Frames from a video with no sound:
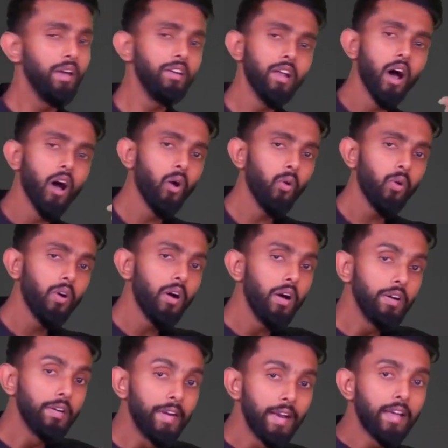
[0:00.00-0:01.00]
Now,
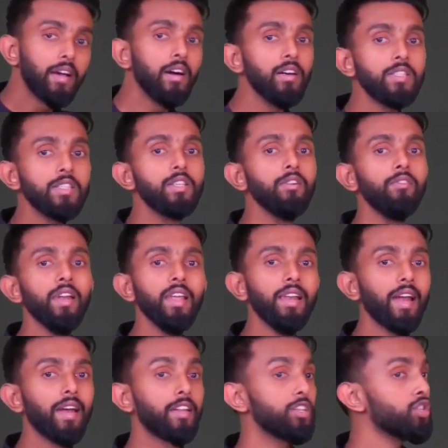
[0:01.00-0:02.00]

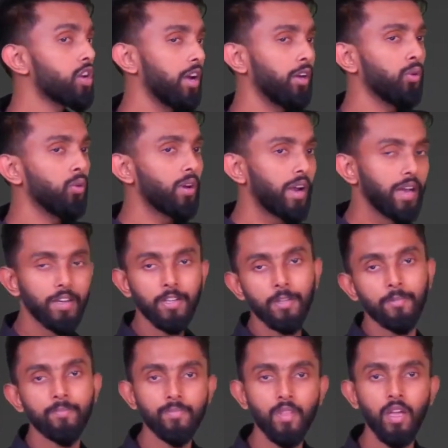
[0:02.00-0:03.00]
recursively, let us try to
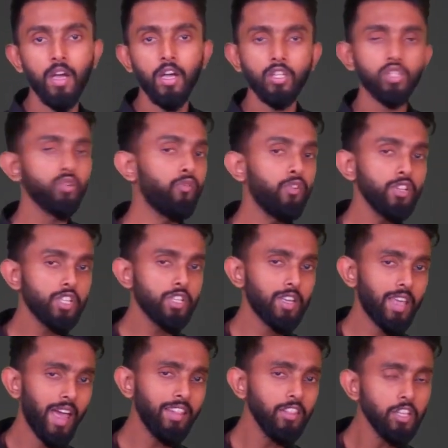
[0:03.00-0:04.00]
write. So
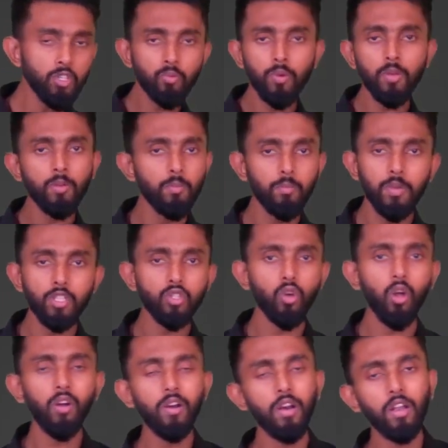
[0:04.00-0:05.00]
first, can this be
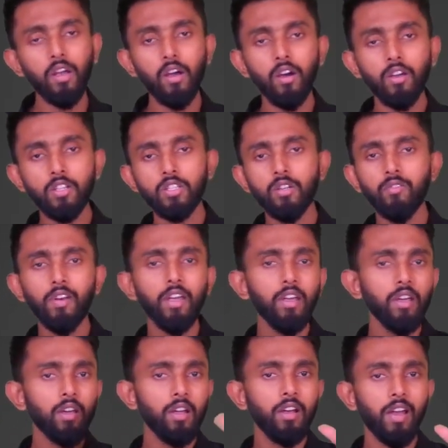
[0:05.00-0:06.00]
solved
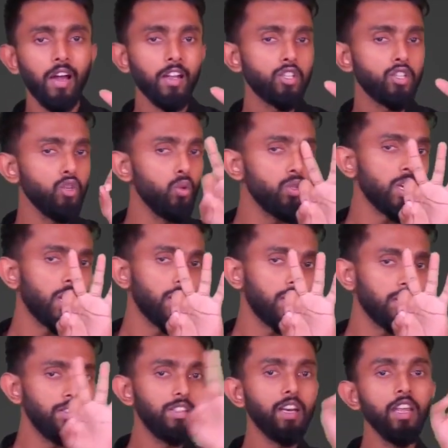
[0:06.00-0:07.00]
recursively? Let us use
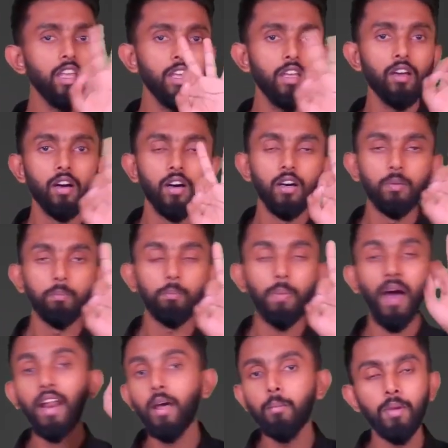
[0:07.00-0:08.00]
our three
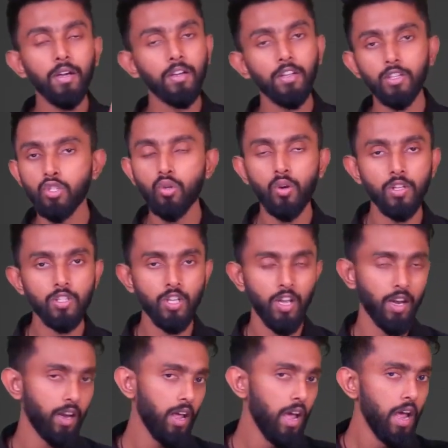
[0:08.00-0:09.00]
parameters to
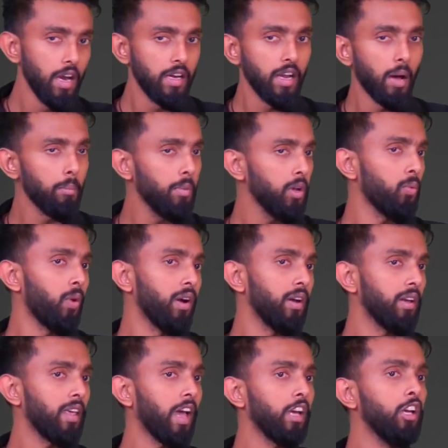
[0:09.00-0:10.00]
decide. Number
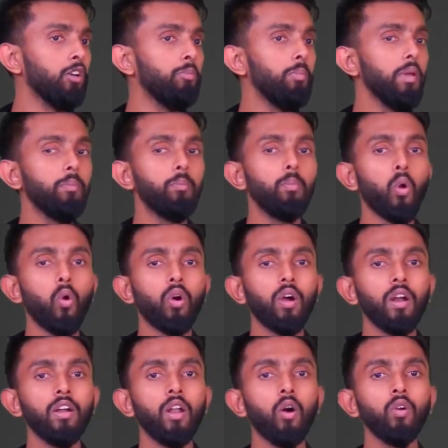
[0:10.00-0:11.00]
one, can it be
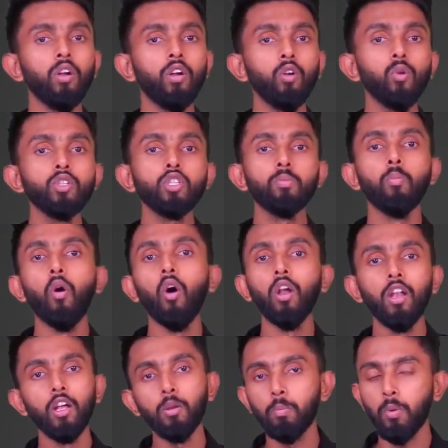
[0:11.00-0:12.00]
broken down into a
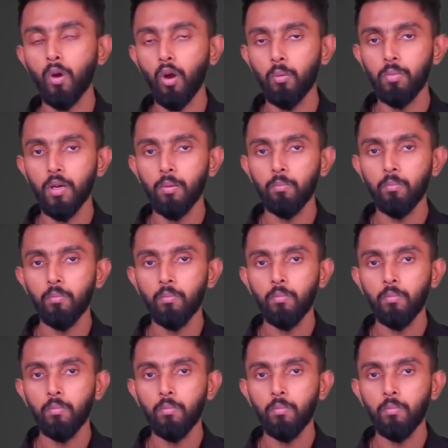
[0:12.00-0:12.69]
smaller problem?